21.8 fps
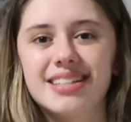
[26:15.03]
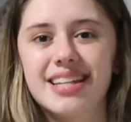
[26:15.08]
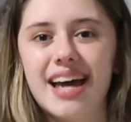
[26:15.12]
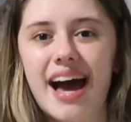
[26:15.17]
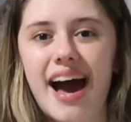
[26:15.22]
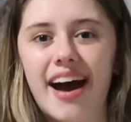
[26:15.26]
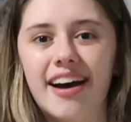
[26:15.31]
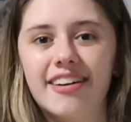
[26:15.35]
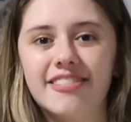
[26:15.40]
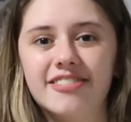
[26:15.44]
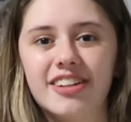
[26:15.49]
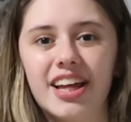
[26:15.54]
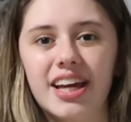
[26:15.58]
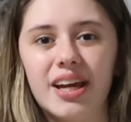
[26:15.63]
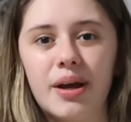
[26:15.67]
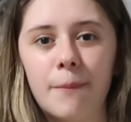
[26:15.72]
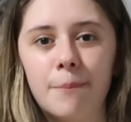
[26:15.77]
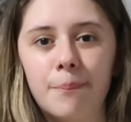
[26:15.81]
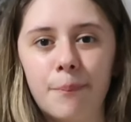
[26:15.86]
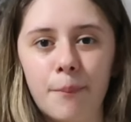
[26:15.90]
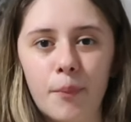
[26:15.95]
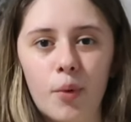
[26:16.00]
to have
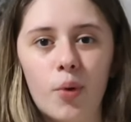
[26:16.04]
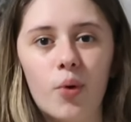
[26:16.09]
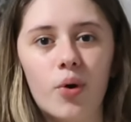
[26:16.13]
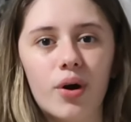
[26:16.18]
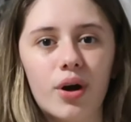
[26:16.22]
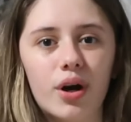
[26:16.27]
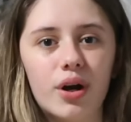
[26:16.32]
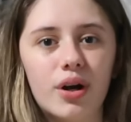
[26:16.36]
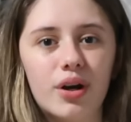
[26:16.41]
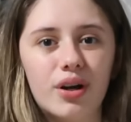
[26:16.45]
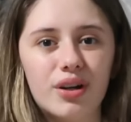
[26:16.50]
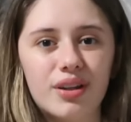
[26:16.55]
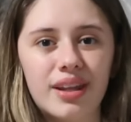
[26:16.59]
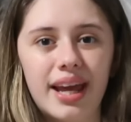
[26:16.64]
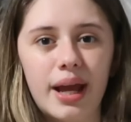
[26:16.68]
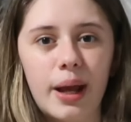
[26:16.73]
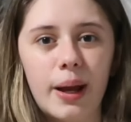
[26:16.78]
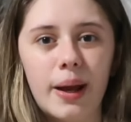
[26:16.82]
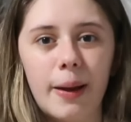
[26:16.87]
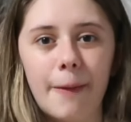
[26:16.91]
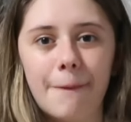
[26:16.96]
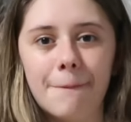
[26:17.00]
like more
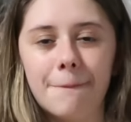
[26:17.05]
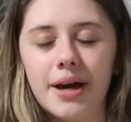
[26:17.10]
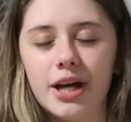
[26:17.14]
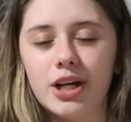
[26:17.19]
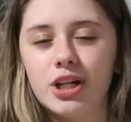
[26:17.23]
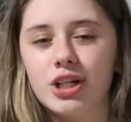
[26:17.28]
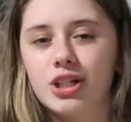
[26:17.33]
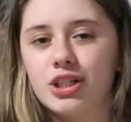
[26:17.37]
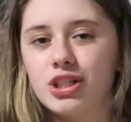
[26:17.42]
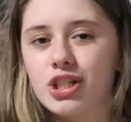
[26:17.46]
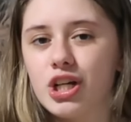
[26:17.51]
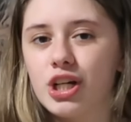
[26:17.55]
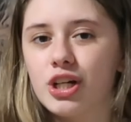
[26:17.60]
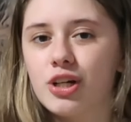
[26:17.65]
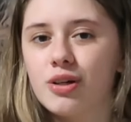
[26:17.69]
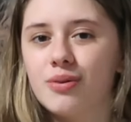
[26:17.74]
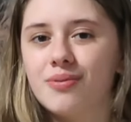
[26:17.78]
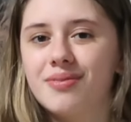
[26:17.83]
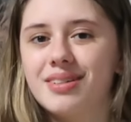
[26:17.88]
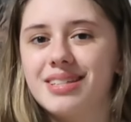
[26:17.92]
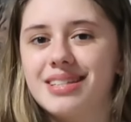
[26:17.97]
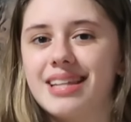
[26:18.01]
like better
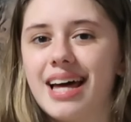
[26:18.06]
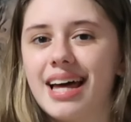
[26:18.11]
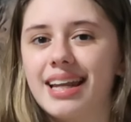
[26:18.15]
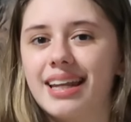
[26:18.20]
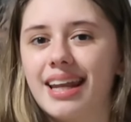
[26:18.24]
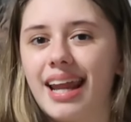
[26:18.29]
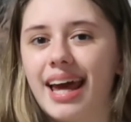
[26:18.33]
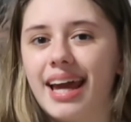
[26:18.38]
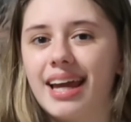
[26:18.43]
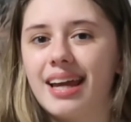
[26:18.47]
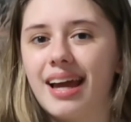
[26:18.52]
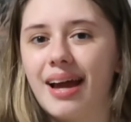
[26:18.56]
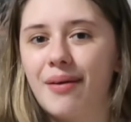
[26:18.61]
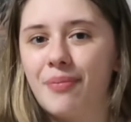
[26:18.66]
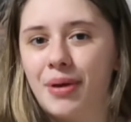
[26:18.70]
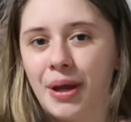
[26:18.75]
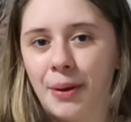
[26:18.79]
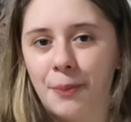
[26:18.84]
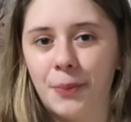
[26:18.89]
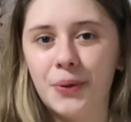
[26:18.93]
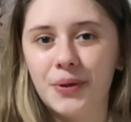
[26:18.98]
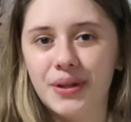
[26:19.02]
terms than like
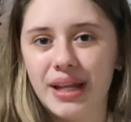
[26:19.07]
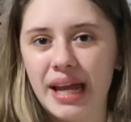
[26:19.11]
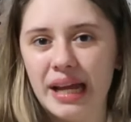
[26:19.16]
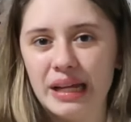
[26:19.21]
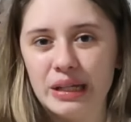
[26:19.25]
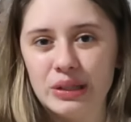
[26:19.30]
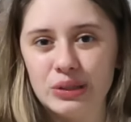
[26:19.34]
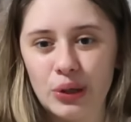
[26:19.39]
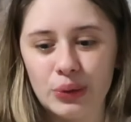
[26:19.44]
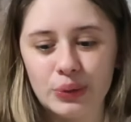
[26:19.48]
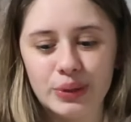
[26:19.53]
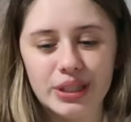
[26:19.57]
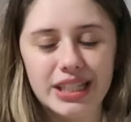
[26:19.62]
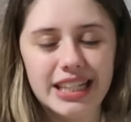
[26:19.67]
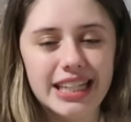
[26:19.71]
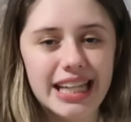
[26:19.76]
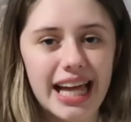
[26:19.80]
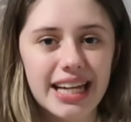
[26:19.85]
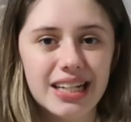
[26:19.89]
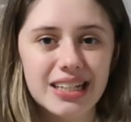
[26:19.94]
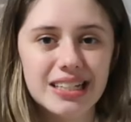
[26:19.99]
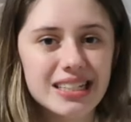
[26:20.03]
people that you don't really
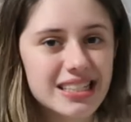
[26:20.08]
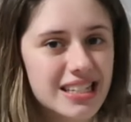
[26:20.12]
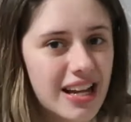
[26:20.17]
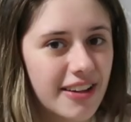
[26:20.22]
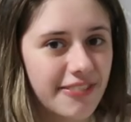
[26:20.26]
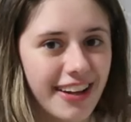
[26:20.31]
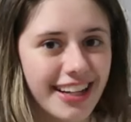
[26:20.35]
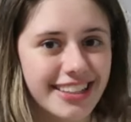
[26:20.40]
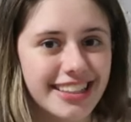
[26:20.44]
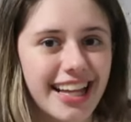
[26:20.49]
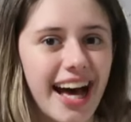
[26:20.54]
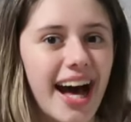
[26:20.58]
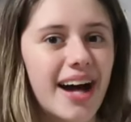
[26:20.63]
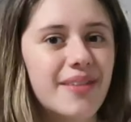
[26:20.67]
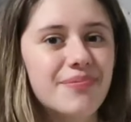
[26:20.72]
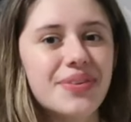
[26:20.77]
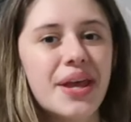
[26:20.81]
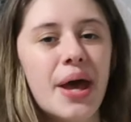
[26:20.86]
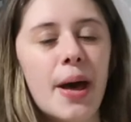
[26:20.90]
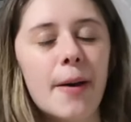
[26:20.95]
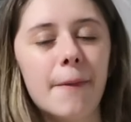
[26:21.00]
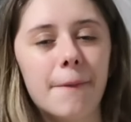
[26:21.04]
like and stuff like
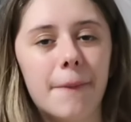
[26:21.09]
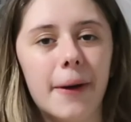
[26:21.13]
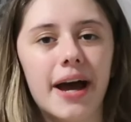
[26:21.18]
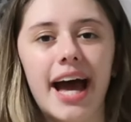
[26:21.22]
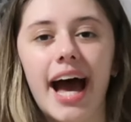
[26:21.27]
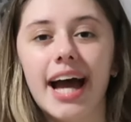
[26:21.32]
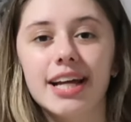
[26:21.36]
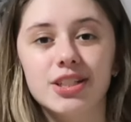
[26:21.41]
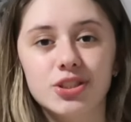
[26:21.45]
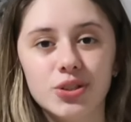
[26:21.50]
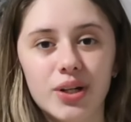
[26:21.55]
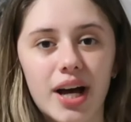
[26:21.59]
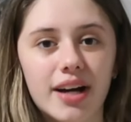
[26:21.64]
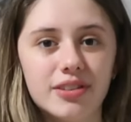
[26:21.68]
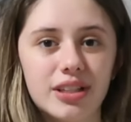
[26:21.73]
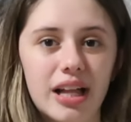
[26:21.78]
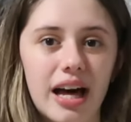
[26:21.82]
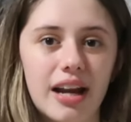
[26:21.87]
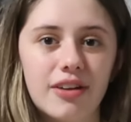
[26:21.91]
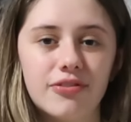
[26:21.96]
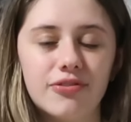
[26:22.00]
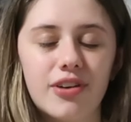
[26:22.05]
that. But I do have a
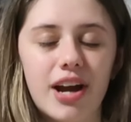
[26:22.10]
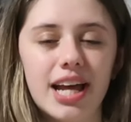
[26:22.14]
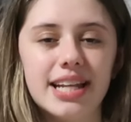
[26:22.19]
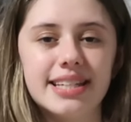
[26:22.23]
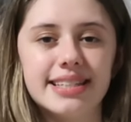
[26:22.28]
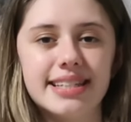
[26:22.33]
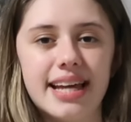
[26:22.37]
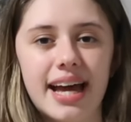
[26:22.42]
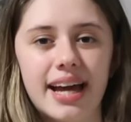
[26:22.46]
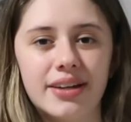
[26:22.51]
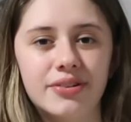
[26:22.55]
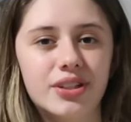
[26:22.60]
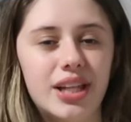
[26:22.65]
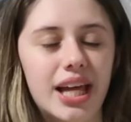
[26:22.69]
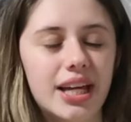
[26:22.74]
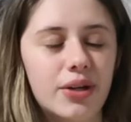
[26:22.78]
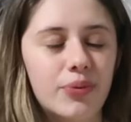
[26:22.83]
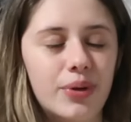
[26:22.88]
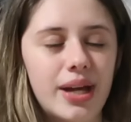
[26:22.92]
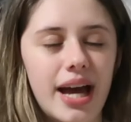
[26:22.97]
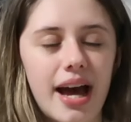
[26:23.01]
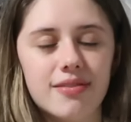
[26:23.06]
lot of friends. I,
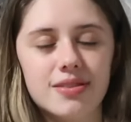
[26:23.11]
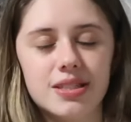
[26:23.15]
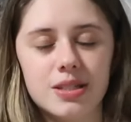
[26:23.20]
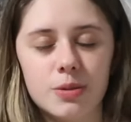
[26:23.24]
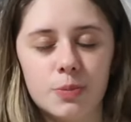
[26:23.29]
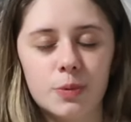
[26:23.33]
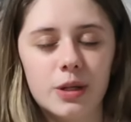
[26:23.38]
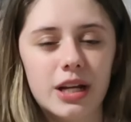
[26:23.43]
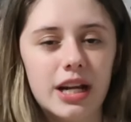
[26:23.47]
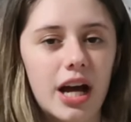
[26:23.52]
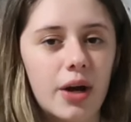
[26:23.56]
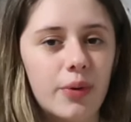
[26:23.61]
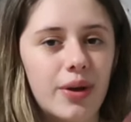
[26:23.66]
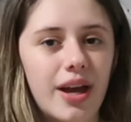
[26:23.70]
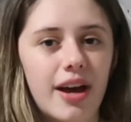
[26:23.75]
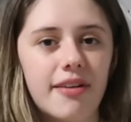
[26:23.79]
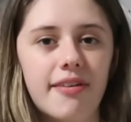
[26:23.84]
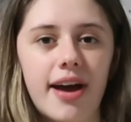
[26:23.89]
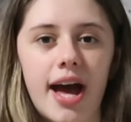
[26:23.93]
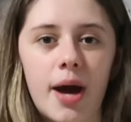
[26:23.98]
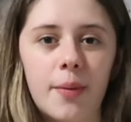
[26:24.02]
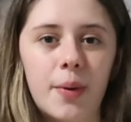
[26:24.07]
like we have Sabrina, we
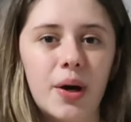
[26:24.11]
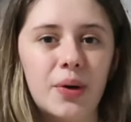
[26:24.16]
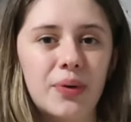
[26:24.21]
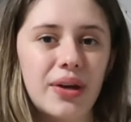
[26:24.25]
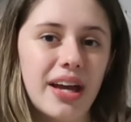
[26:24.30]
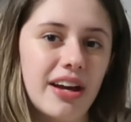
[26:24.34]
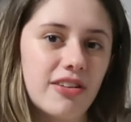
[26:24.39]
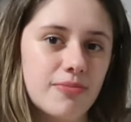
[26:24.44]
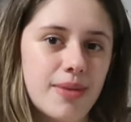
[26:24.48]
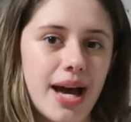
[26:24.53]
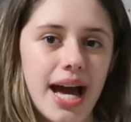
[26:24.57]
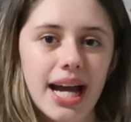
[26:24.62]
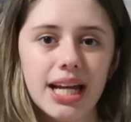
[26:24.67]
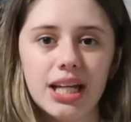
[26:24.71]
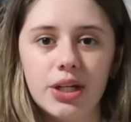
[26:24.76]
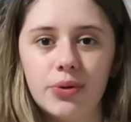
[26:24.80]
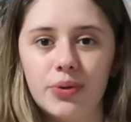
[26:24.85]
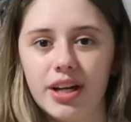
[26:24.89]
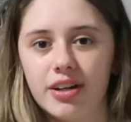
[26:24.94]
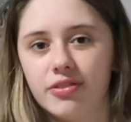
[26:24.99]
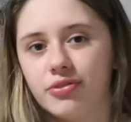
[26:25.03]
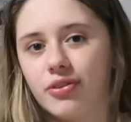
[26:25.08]
have Emma, we have
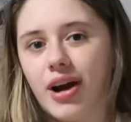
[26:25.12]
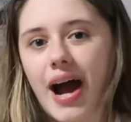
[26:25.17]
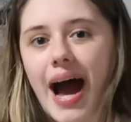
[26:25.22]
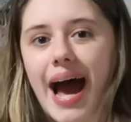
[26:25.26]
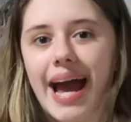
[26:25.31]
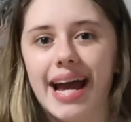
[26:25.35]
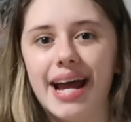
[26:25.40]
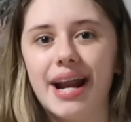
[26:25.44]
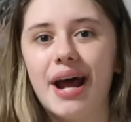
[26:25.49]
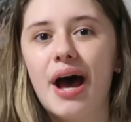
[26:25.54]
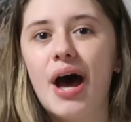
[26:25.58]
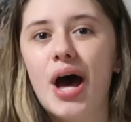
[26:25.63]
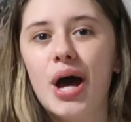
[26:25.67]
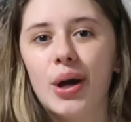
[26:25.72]
Maggie, we have Ryan,